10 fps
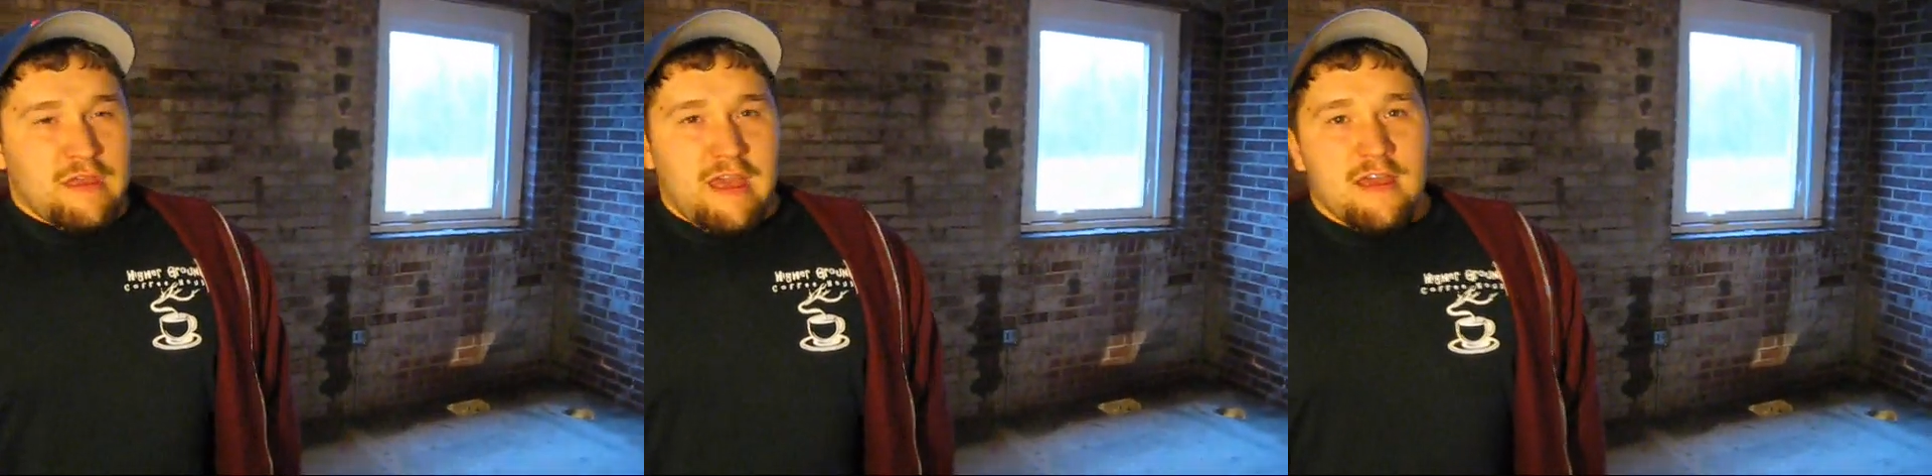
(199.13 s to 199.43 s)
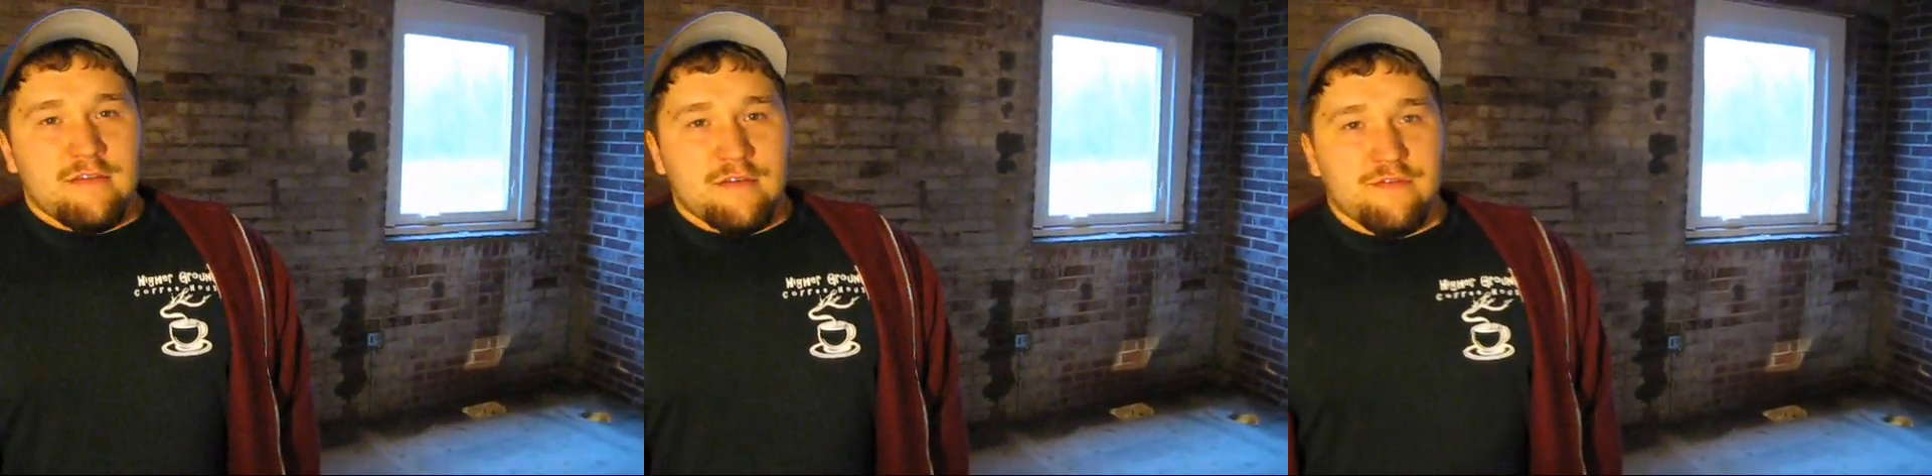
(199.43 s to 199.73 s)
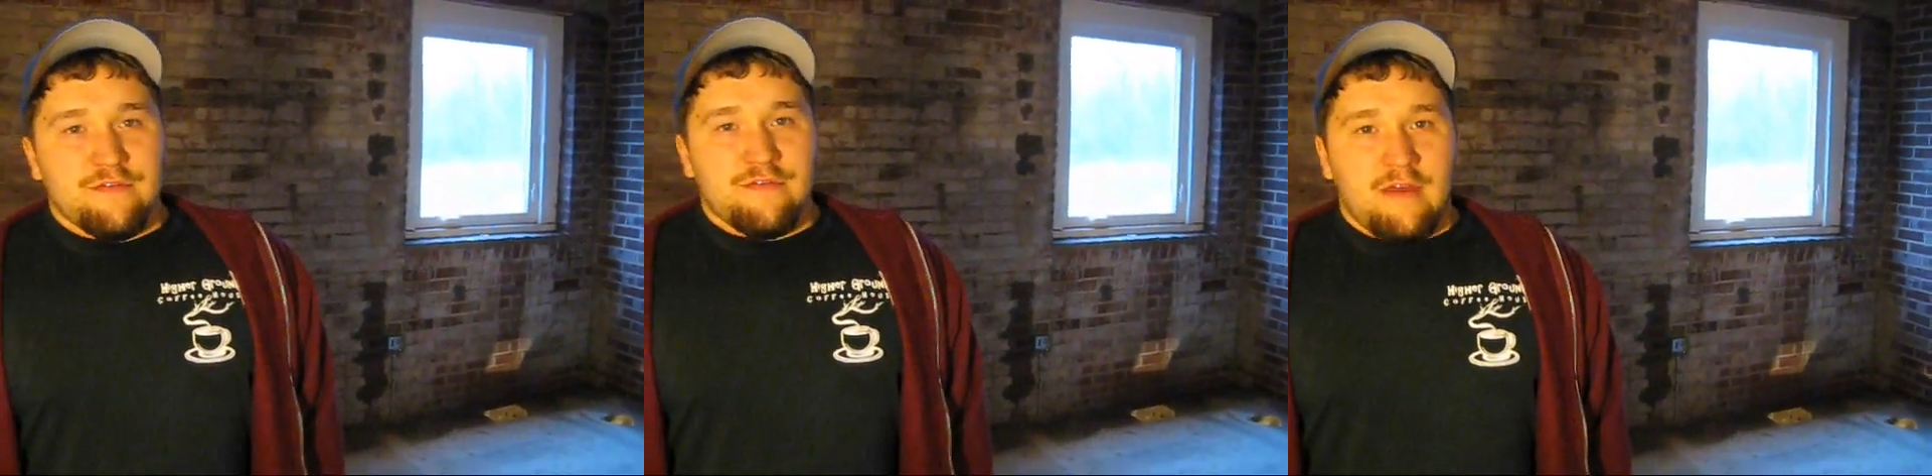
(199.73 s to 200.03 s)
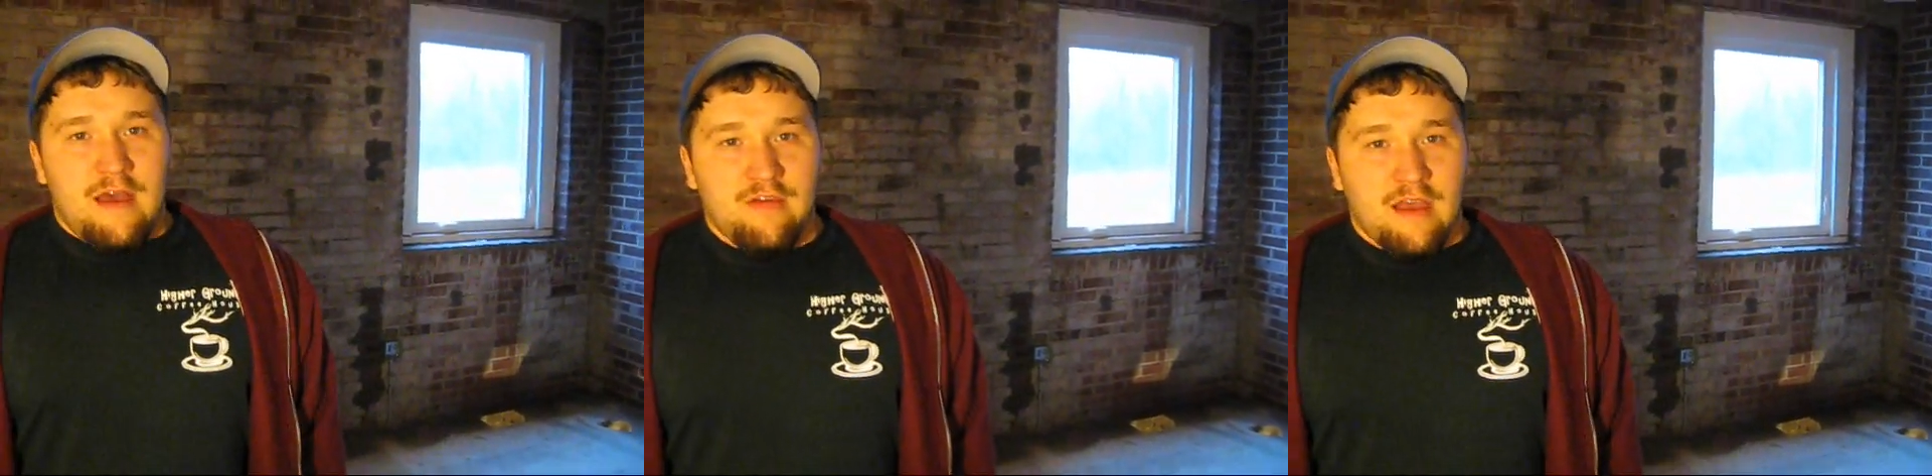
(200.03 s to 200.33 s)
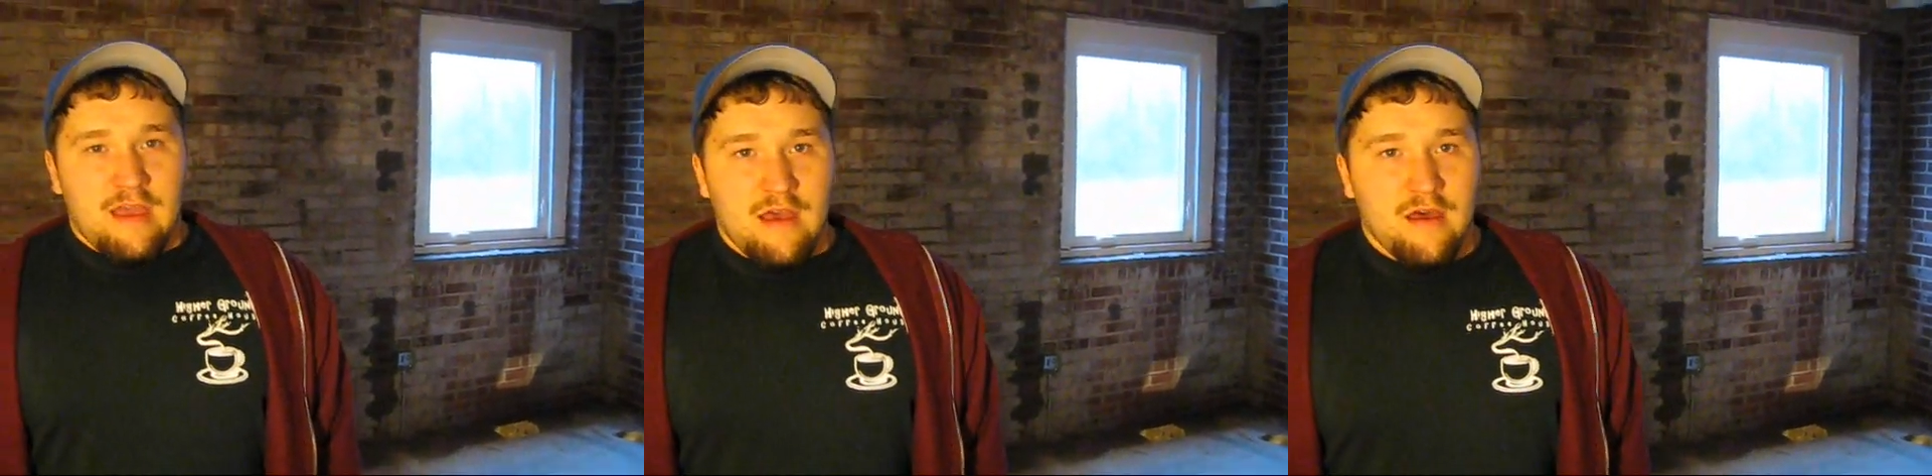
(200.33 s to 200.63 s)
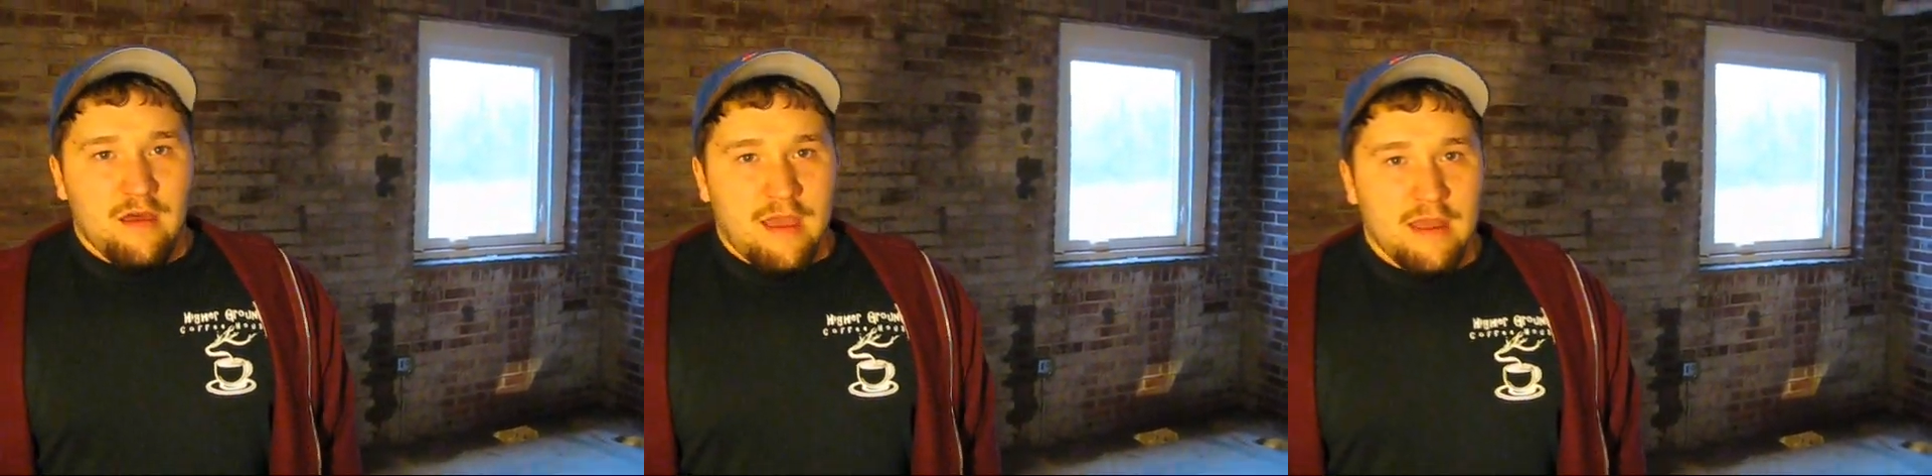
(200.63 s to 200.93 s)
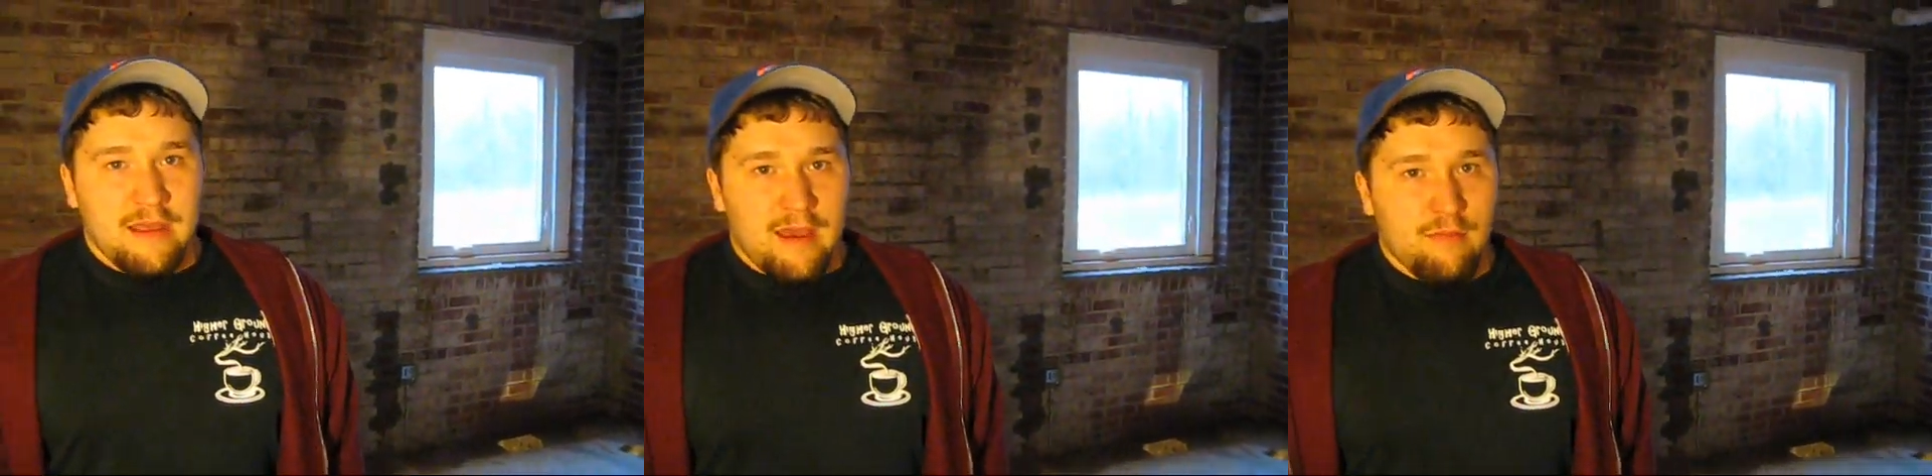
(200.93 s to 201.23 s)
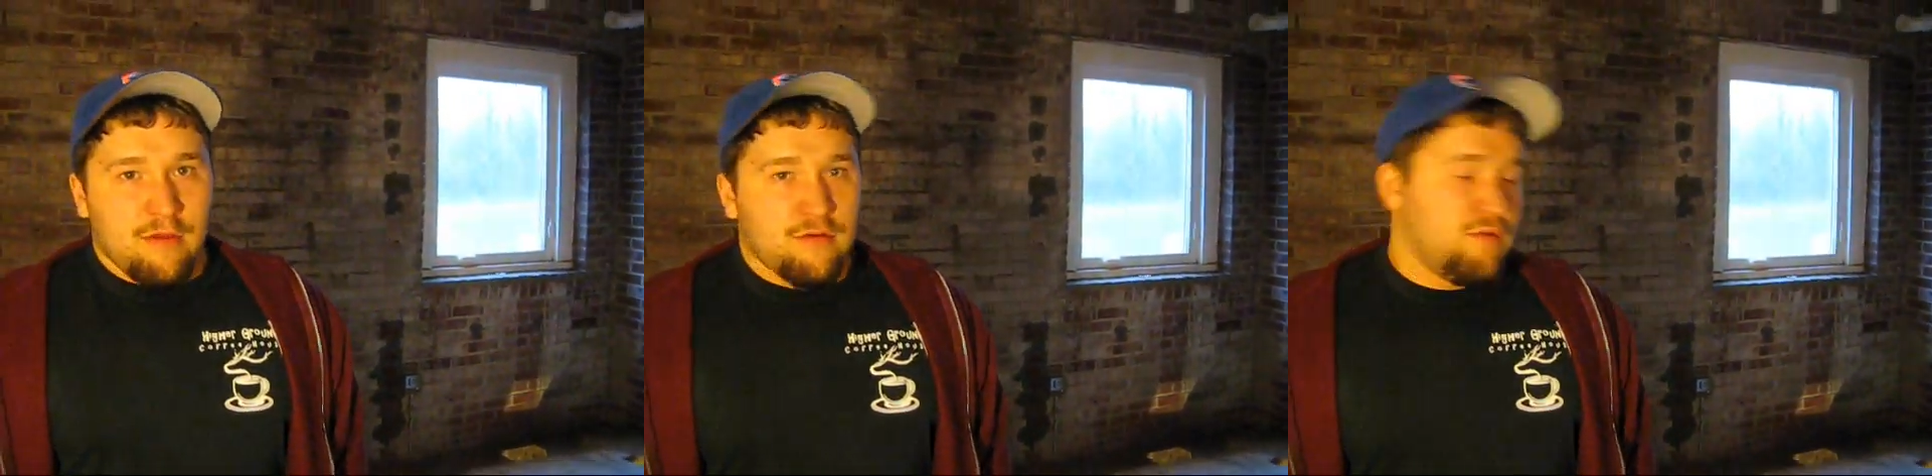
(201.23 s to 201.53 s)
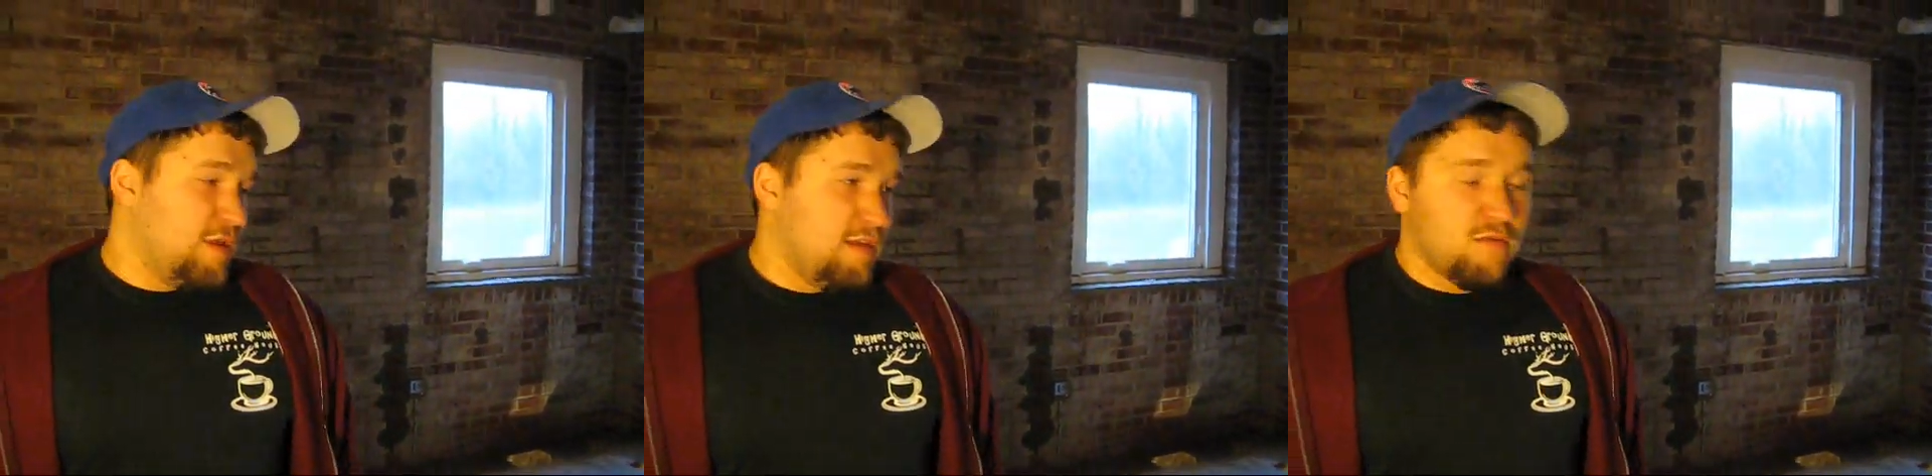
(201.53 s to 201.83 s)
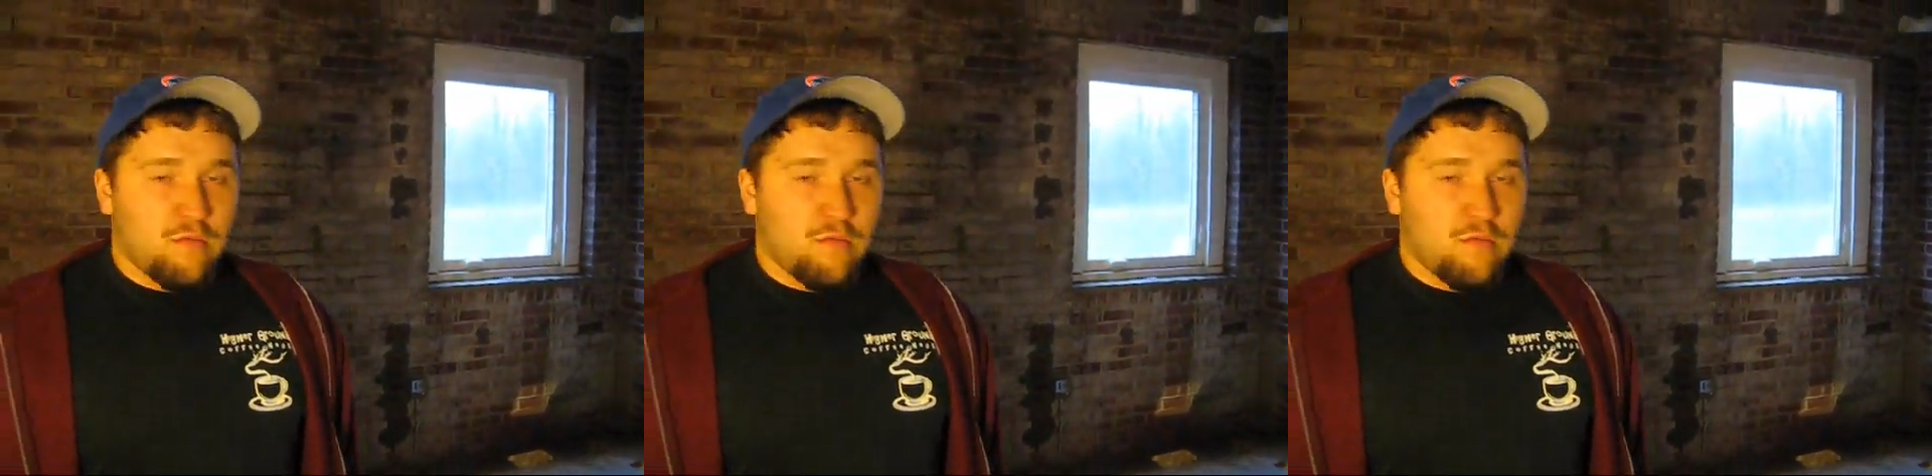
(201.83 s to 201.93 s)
the case of having a handicapped brother who needs